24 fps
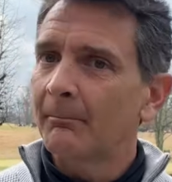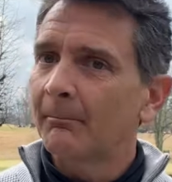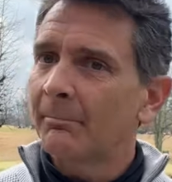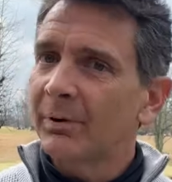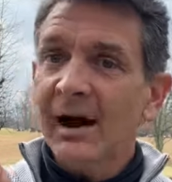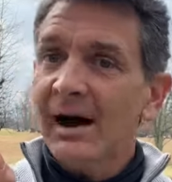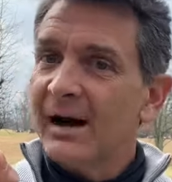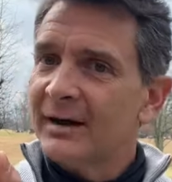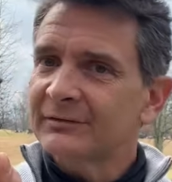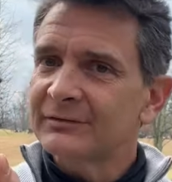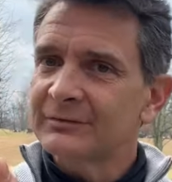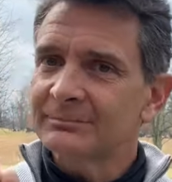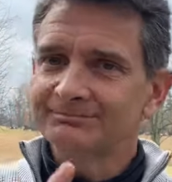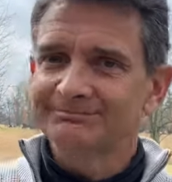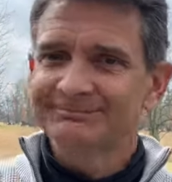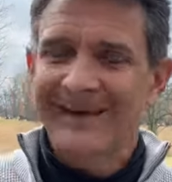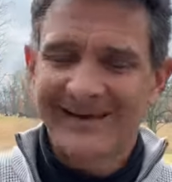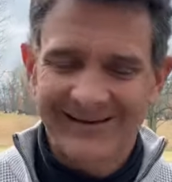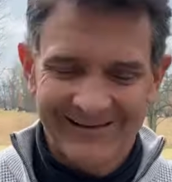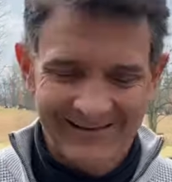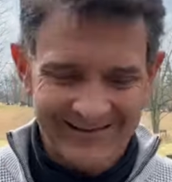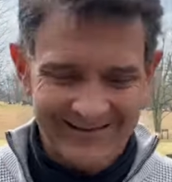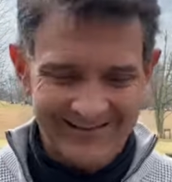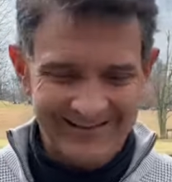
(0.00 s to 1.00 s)
But
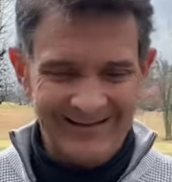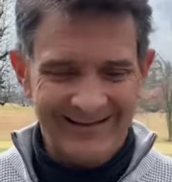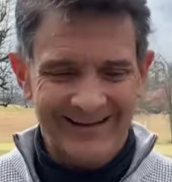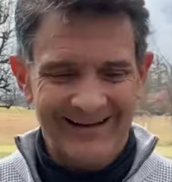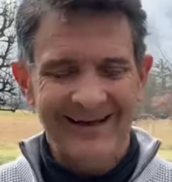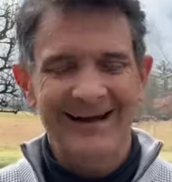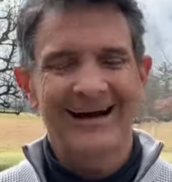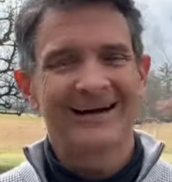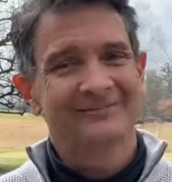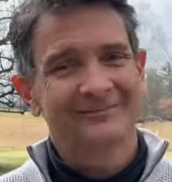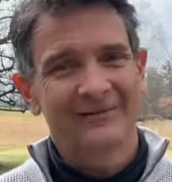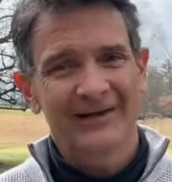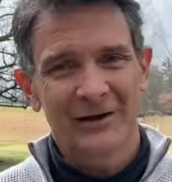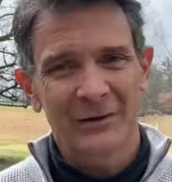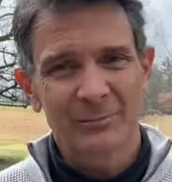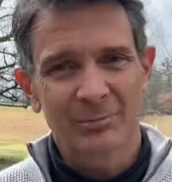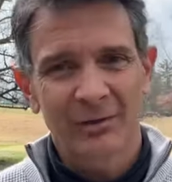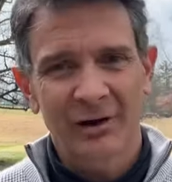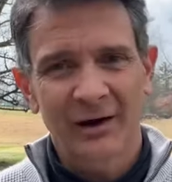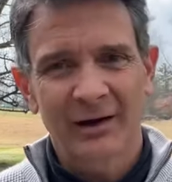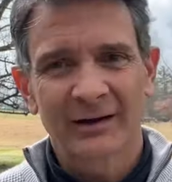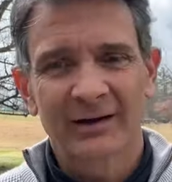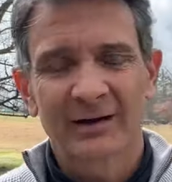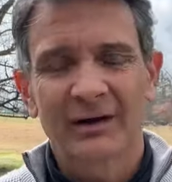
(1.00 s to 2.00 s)
I found a
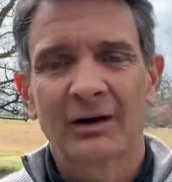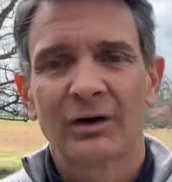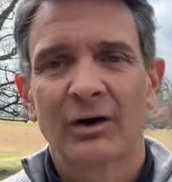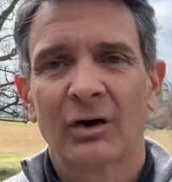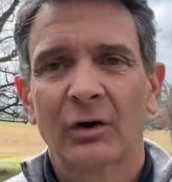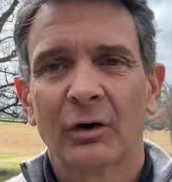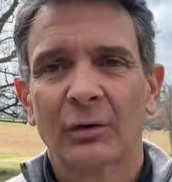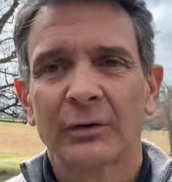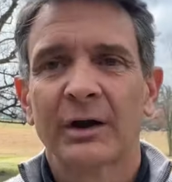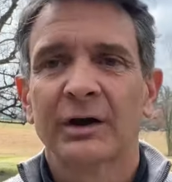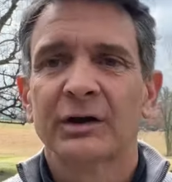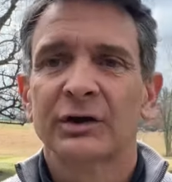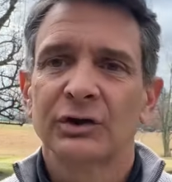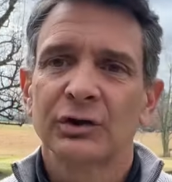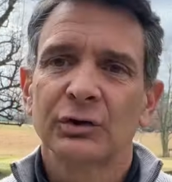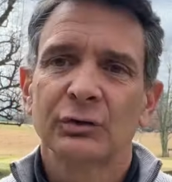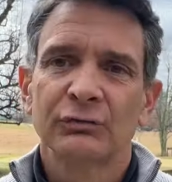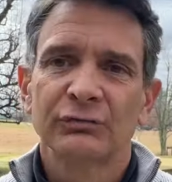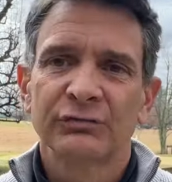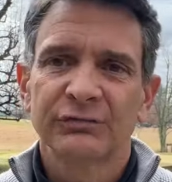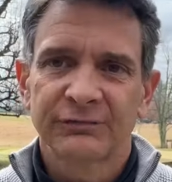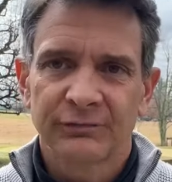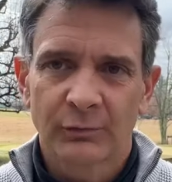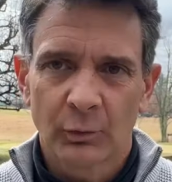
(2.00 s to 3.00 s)
product called
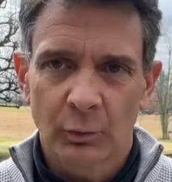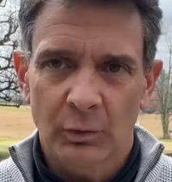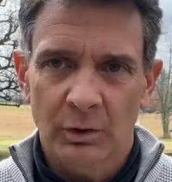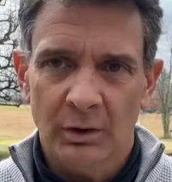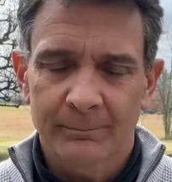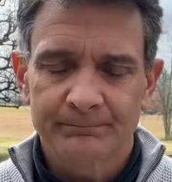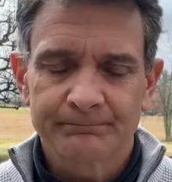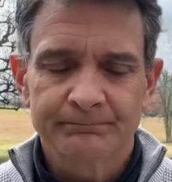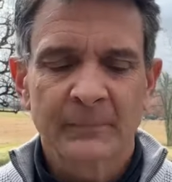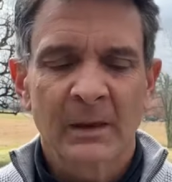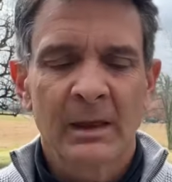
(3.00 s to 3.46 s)
Q4.